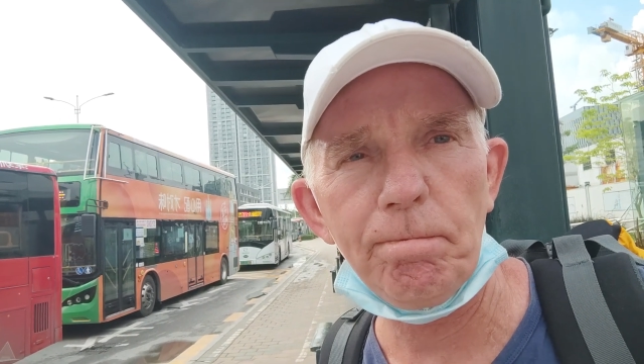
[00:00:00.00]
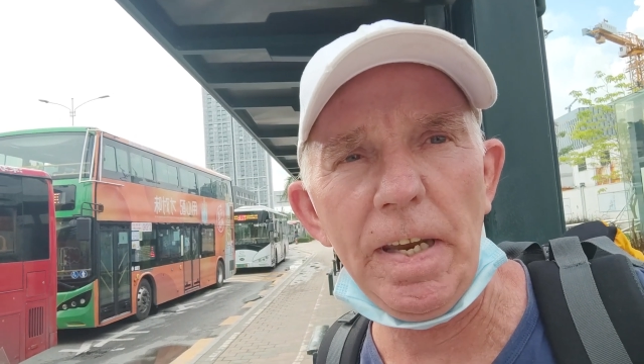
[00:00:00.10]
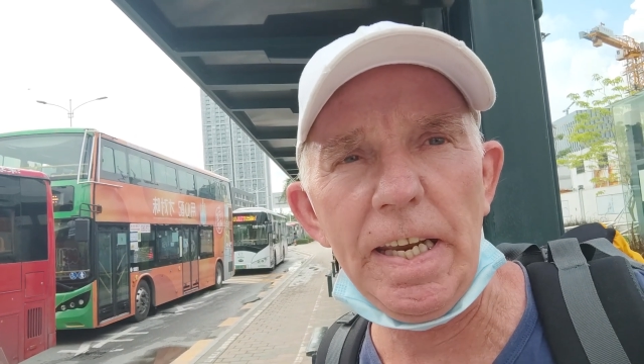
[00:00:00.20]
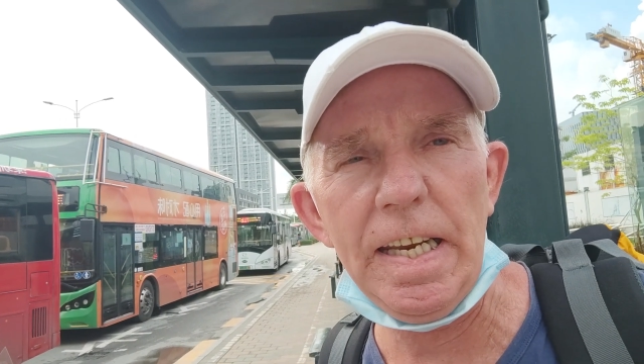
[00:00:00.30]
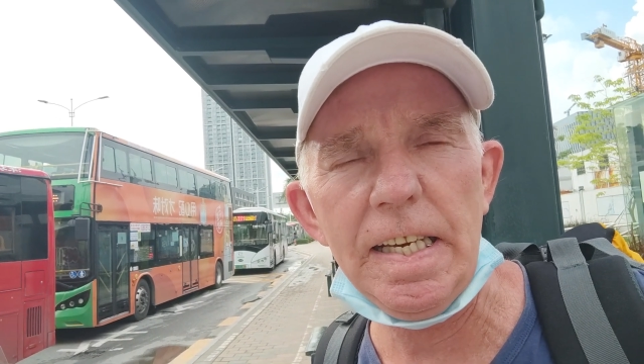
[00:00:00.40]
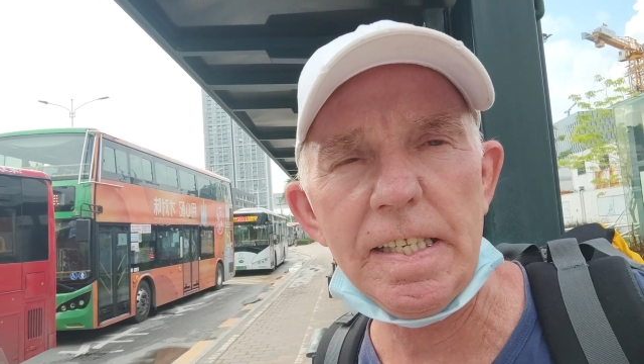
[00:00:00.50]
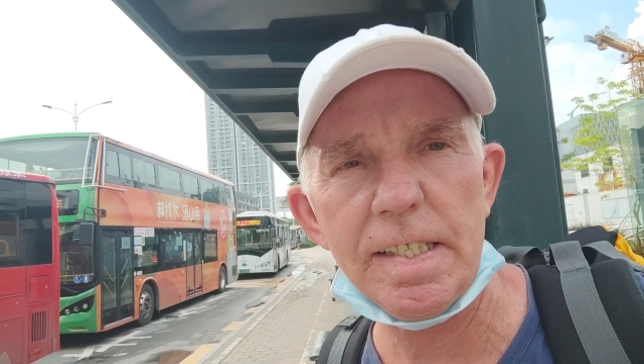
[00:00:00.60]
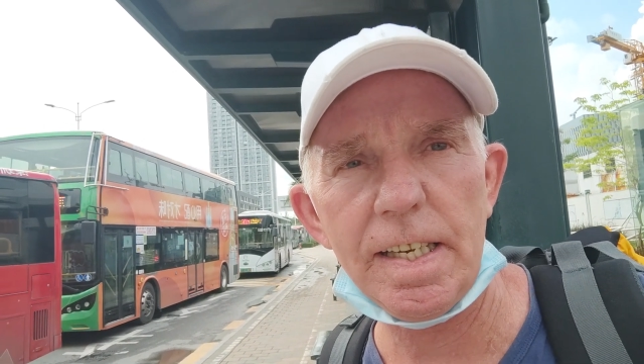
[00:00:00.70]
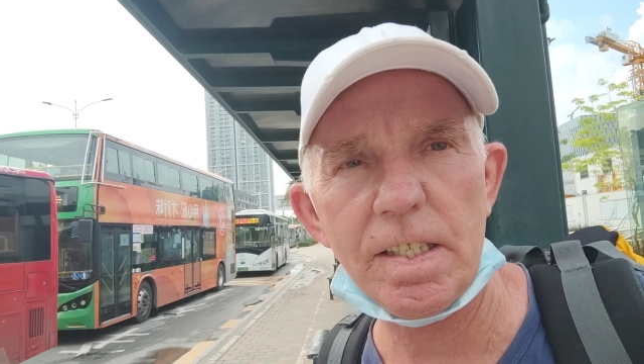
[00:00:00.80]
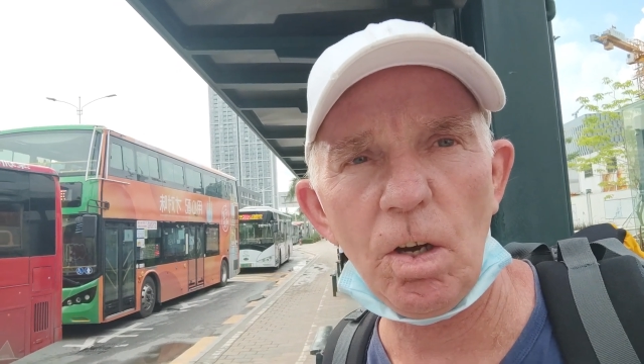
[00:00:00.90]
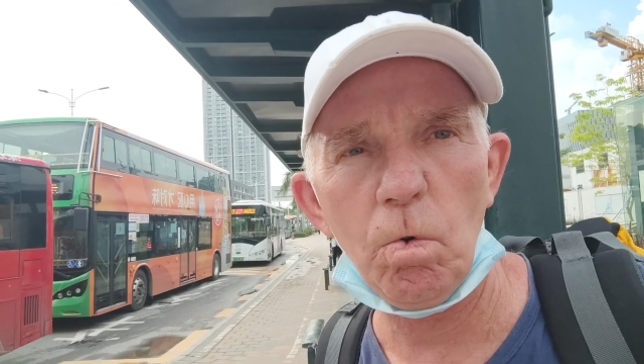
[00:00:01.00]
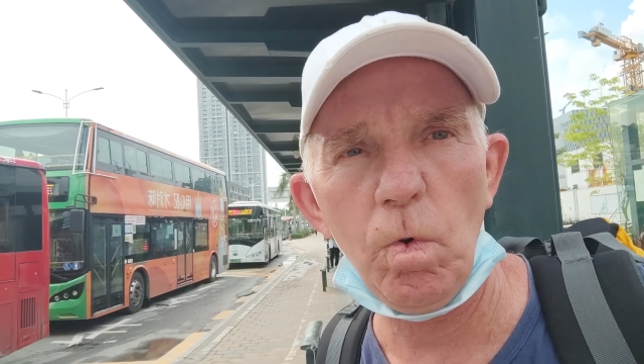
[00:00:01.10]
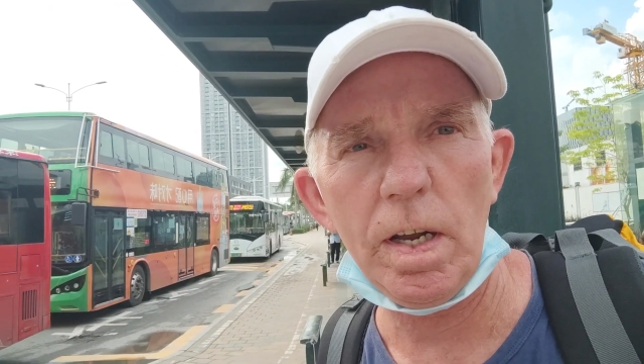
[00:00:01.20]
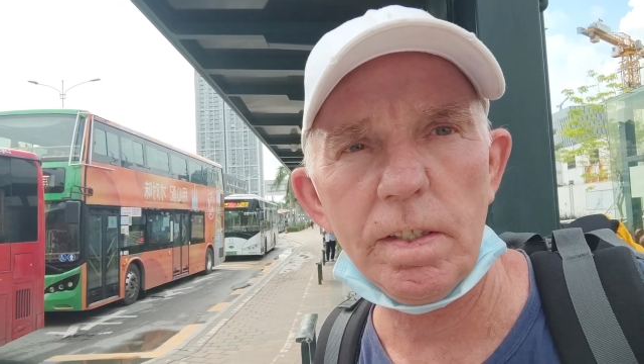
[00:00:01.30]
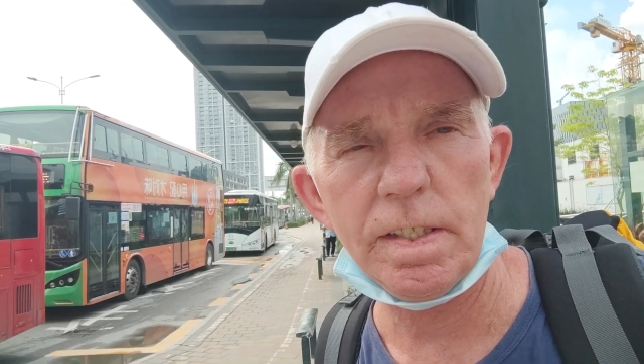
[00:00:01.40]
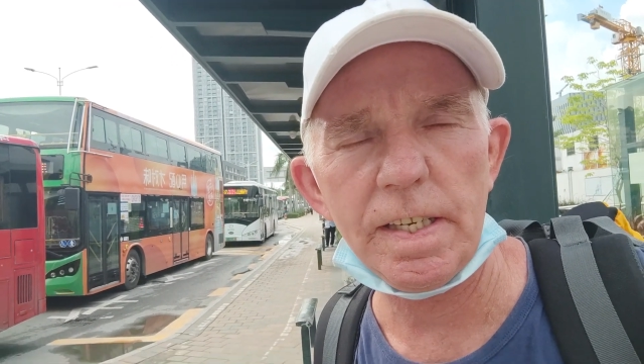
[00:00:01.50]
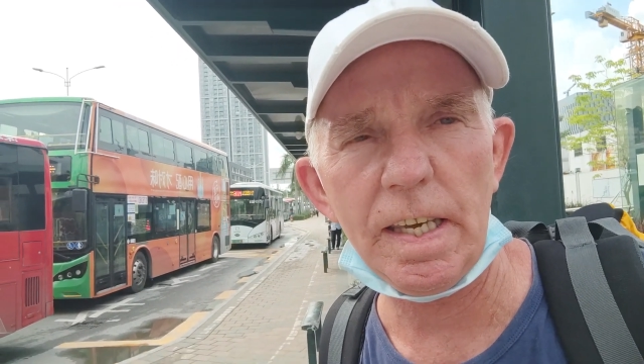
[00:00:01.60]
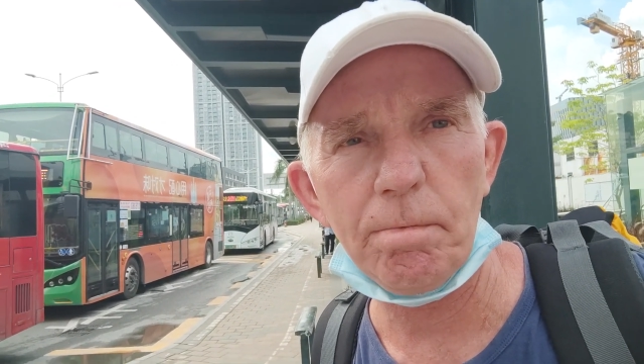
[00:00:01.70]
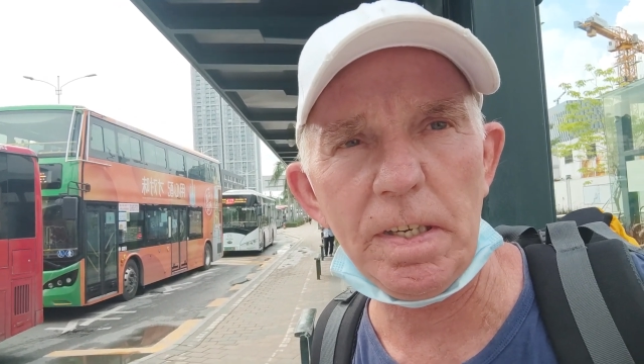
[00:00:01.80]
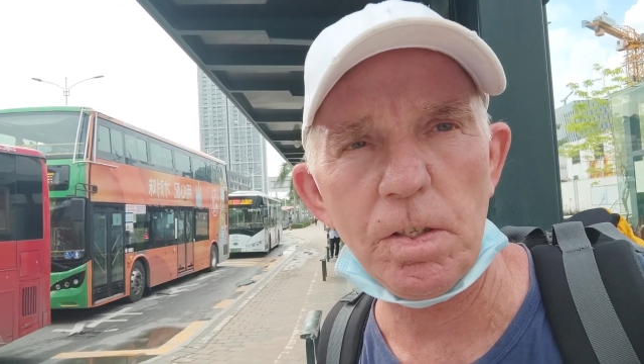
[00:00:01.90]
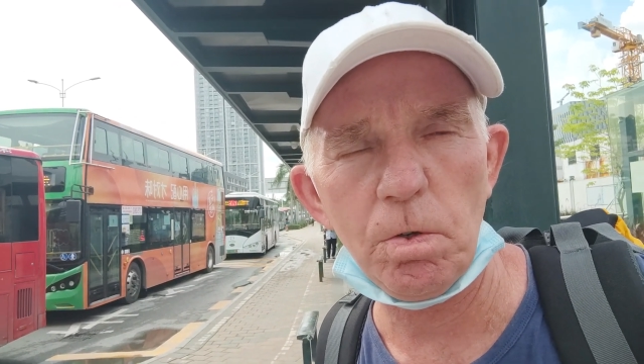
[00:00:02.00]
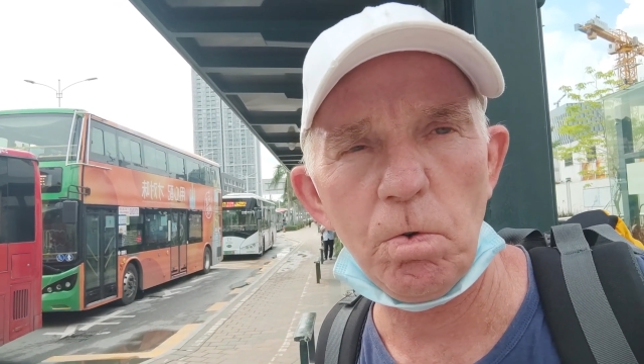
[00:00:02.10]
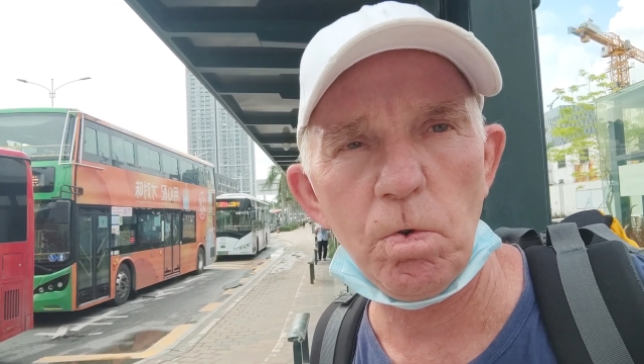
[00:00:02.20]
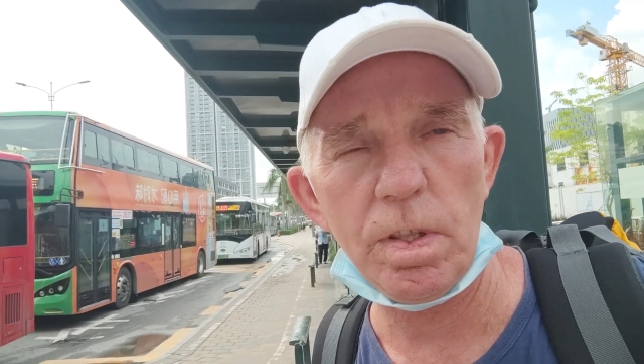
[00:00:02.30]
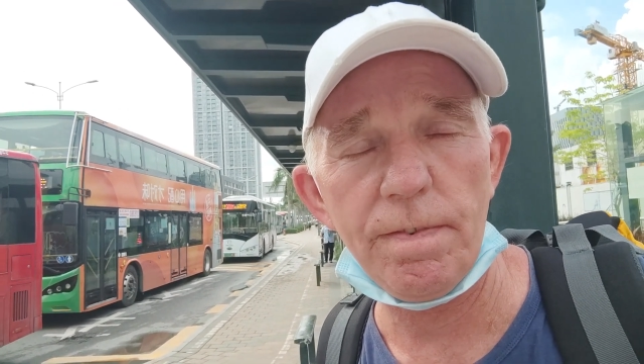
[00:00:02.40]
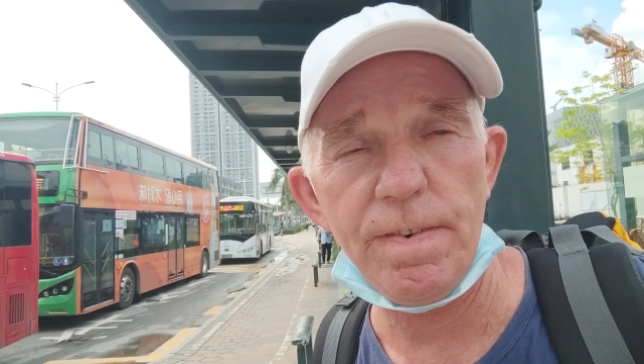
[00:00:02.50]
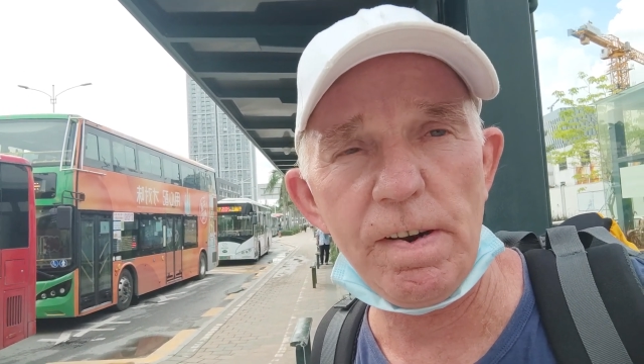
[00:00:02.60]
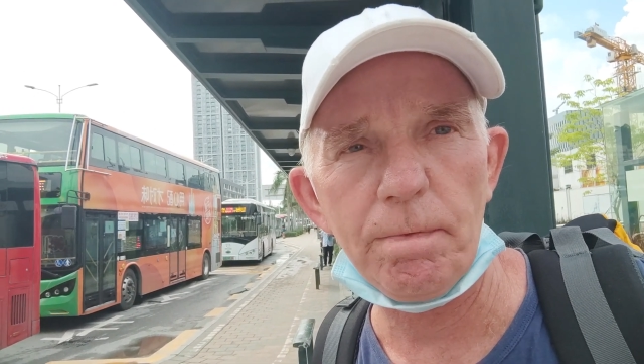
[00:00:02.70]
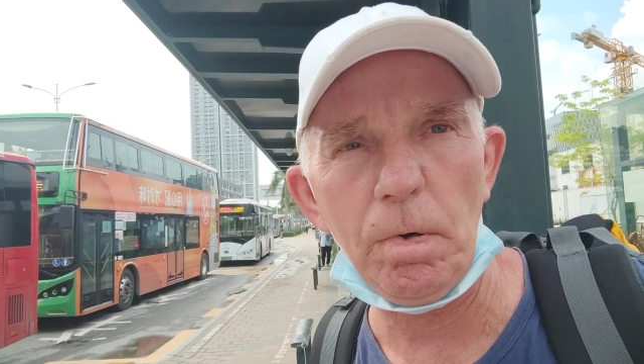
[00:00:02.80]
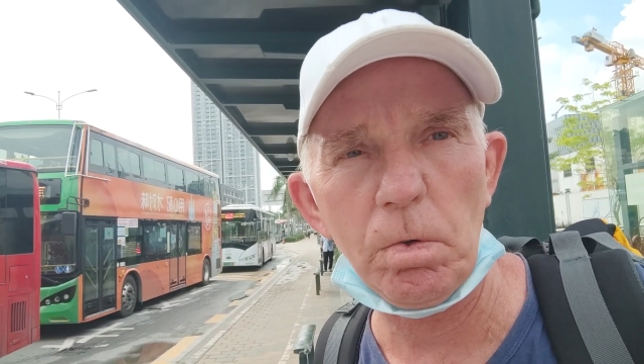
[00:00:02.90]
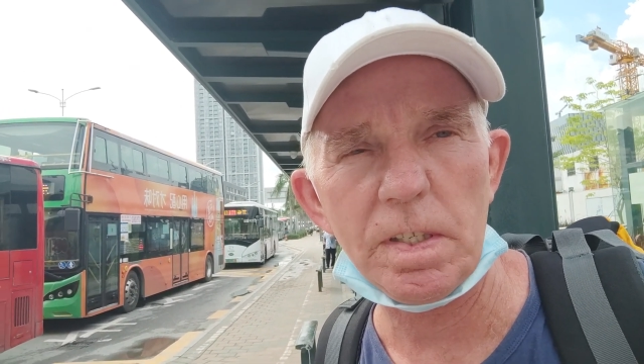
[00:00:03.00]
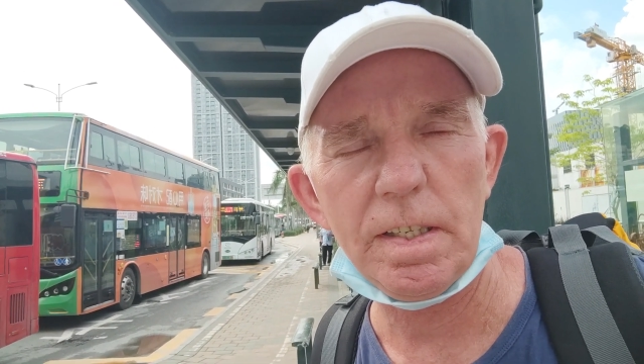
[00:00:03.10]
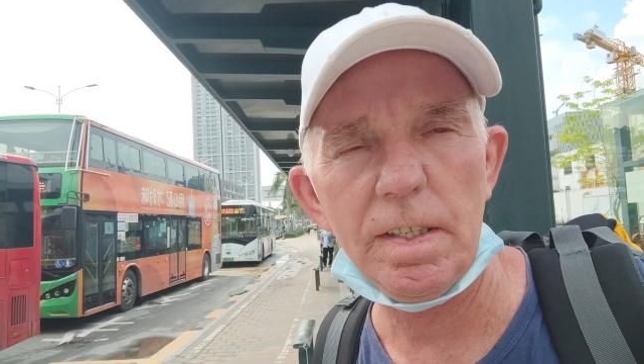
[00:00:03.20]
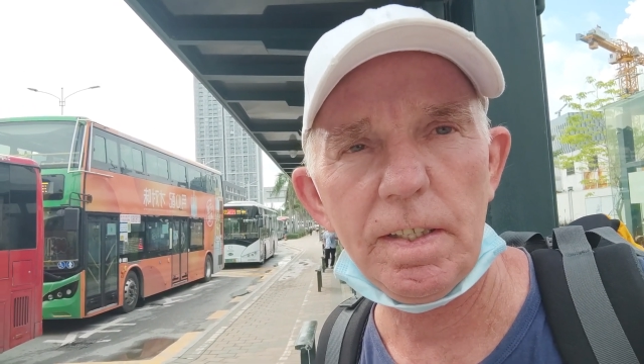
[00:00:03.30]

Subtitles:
B601 to get me to the ferry port.